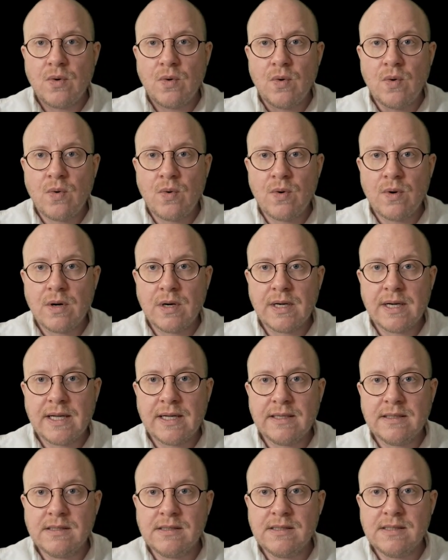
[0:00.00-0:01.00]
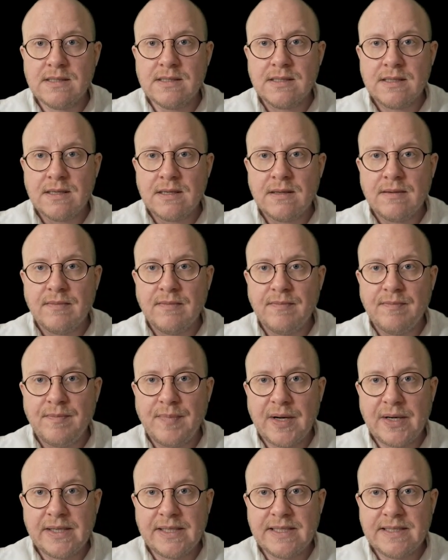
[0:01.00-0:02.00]
organs,
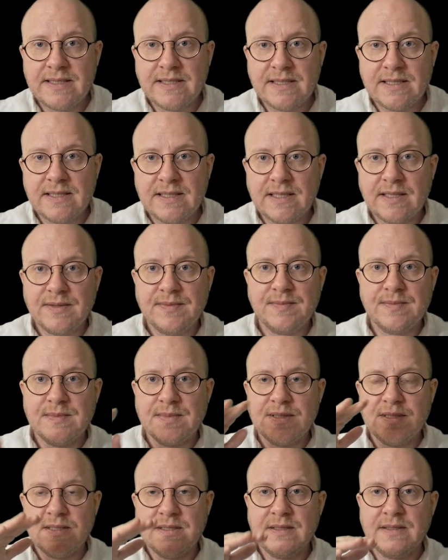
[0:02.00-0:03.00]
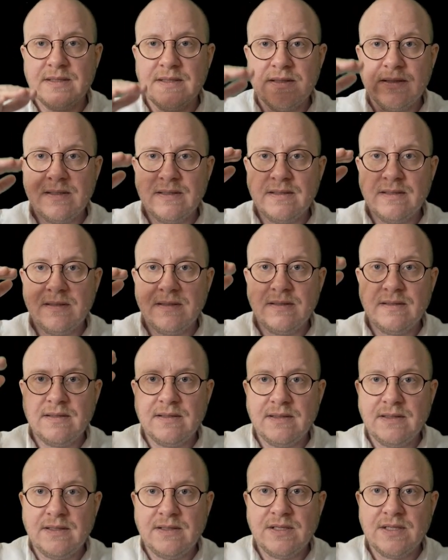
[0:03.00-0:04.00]
body systems,
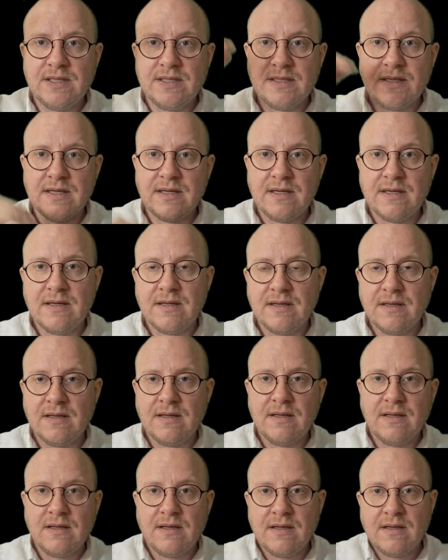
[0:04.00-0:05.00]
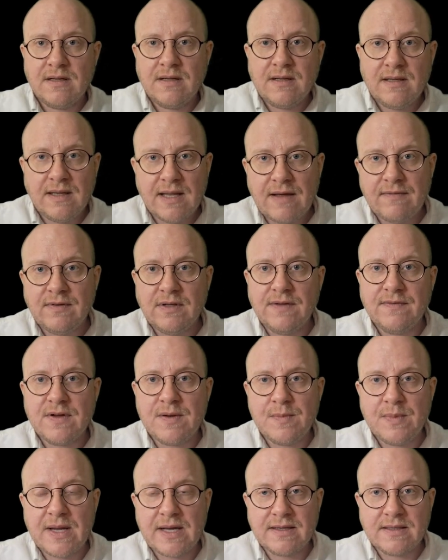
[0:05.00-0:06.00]
which is a level of
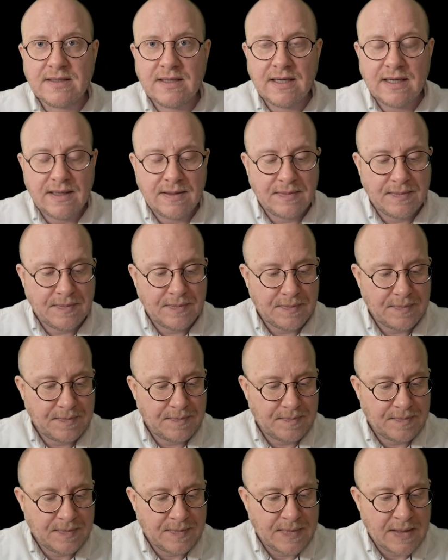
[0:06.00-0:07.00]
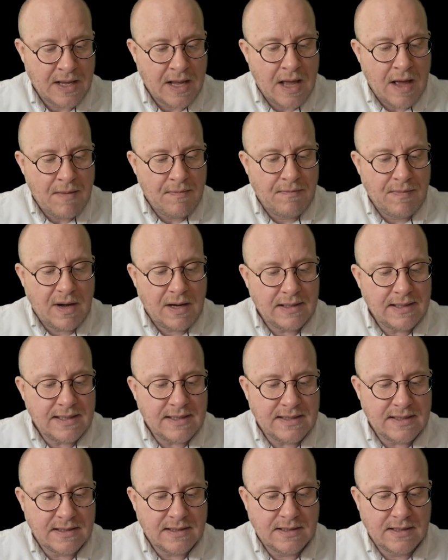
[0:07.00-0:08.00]
complexity. Body
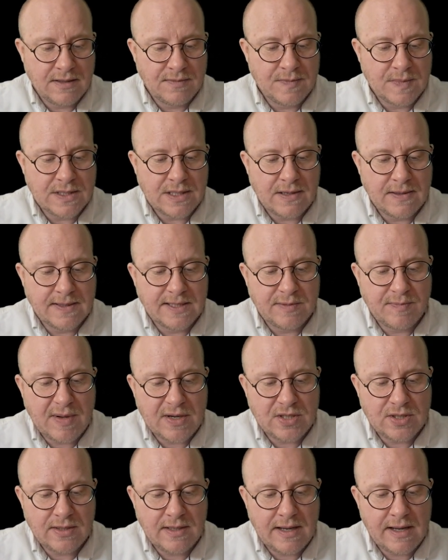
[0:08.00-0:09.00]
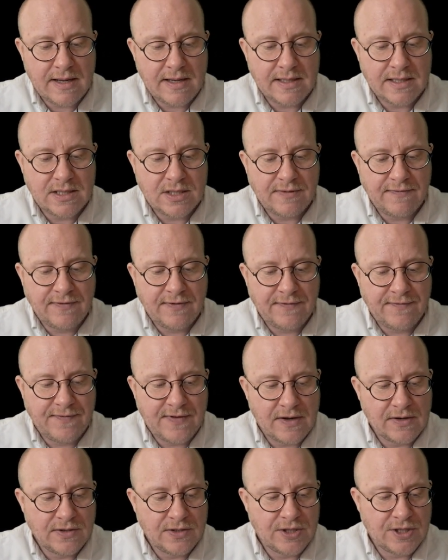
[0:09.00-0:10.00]
systems are specialized for
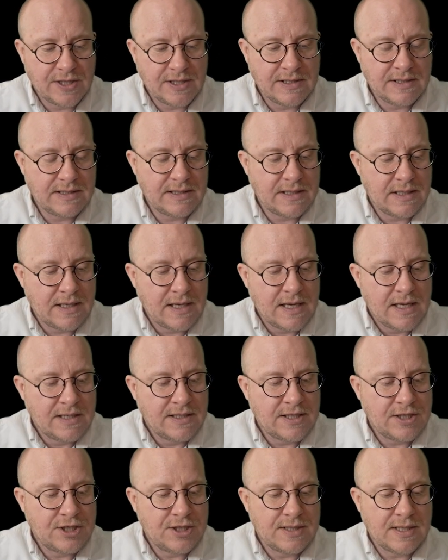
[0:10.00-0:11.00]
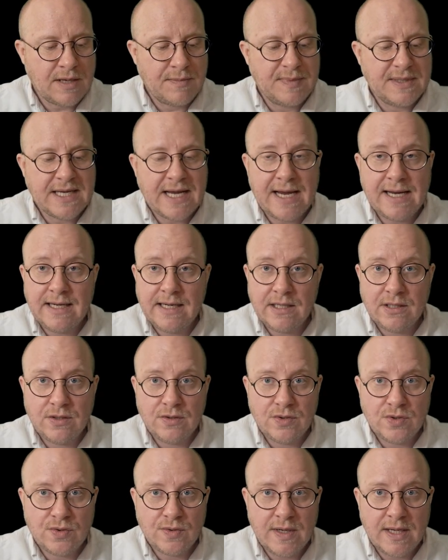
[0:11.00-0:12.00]
functions such as obtaining
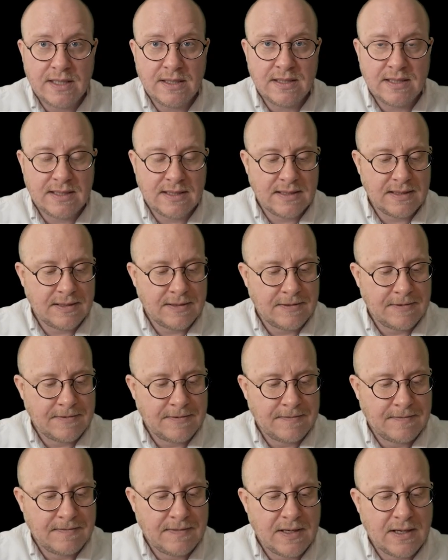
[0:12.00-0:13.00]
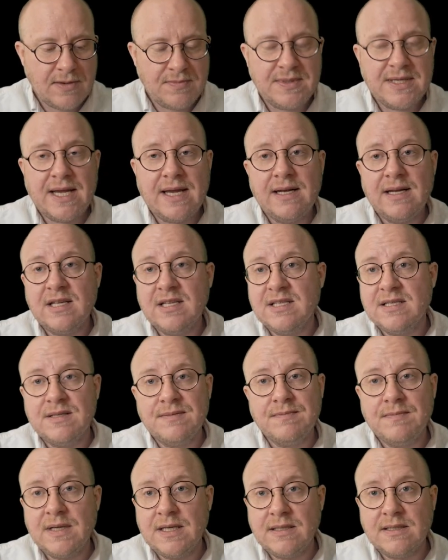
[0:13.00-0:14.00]
nutrients, obtaining
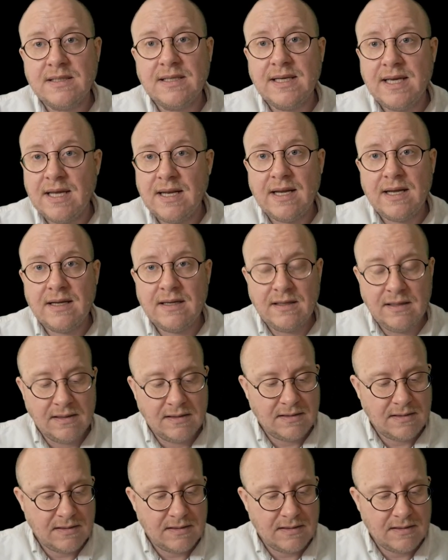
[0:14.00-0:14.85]
means getting,